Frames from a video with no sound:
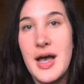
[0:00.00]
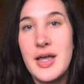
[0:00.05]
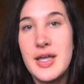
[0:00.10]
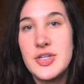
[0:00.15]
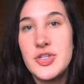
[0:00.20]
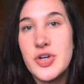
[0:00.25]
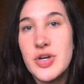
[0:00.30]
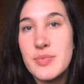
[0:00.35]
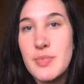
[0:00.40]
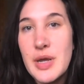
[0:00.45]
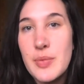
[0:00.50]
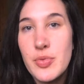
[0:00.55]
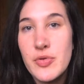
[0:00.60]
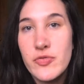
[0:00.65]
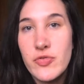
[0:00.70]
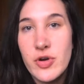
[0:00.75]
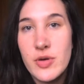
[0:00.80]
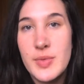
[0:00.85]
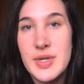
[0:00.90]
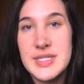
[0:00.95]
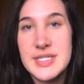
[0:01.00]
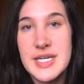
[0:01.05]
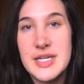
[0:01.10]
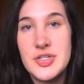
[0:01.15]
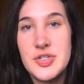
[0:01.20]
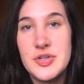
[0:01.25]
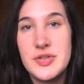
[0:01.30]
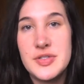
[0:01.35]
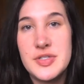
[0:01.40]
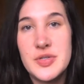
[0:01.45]
During my performance, I
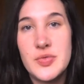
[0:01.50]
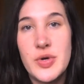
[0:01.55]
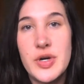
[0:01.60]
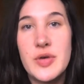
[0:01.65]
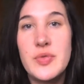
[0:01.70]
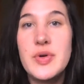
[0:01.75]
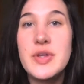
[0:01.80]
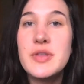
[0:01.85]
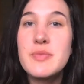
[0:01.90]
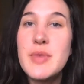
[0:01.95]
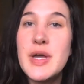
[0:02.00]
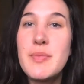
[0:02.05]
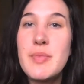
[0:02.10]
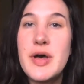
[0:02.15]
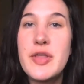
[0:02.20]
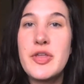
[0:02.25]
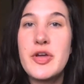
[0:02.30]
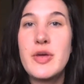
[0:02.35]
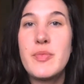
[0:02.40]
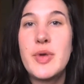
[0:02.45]
chose to work with my mother,